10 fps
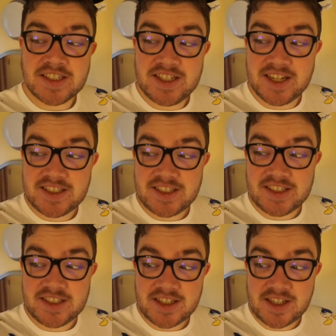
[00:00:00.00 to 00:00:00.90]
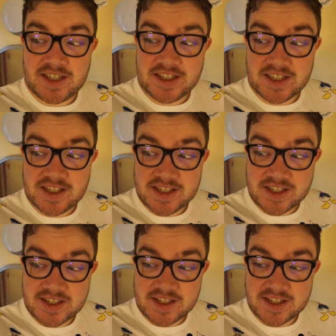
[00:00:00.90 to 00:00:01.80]
It's exciting.
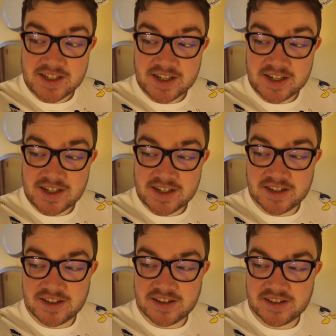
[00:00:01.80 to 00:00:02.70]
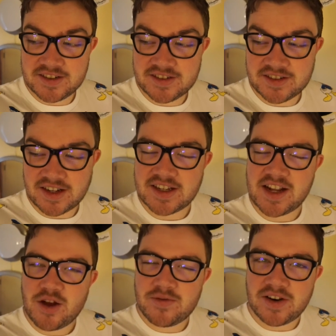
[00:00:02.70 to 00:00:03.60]
You said hopefully we'll enjoy it. I
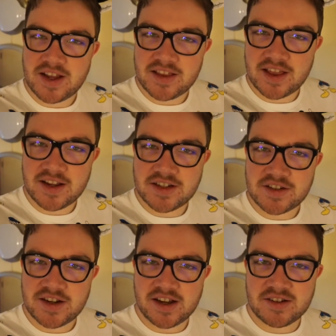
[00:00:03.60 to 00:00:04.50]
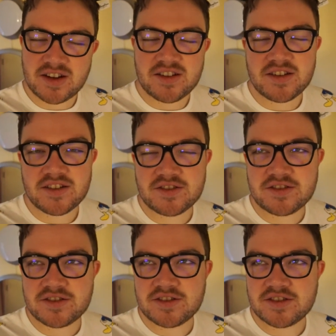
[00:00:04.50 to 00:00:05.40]
said hopefully they'll enjoy it. Oh right.
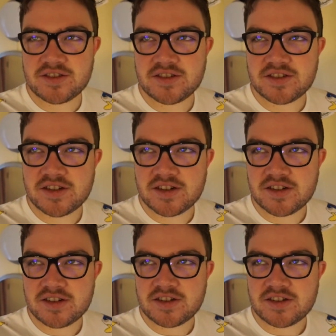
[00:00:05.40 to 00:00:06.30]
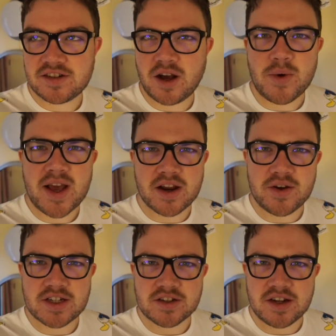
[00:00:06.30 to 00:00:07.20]
I was like, wait, we are Oh, we're going
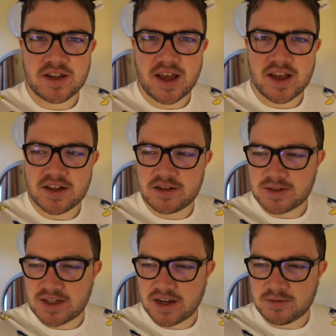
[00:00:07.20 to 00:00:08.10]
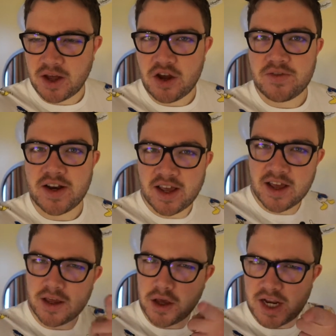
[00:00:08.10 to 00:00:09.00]
to enjoy it. Yeah, 100%. But hopefully
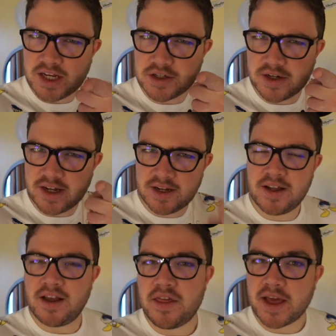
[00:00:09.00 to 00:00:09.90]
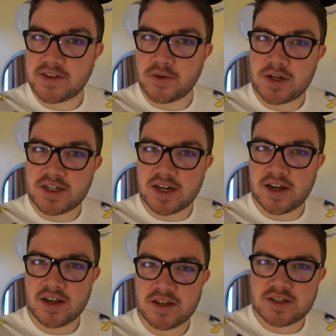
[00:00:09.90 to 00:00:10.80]
you'll enjoy it. Thanks for
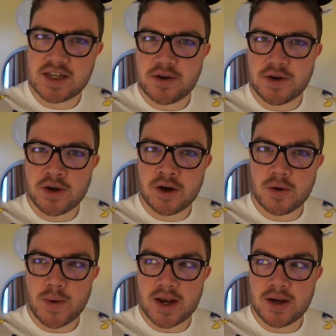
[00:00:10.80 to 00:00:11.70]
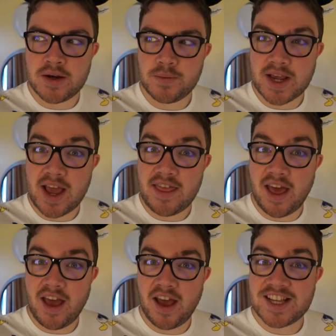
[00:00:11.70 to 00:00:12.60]
watching. See you when we get
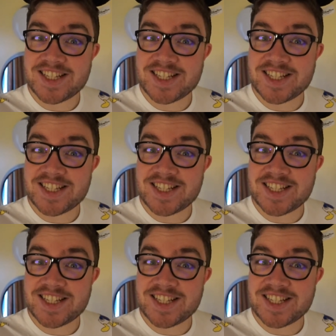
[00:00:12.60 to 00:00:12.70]
there.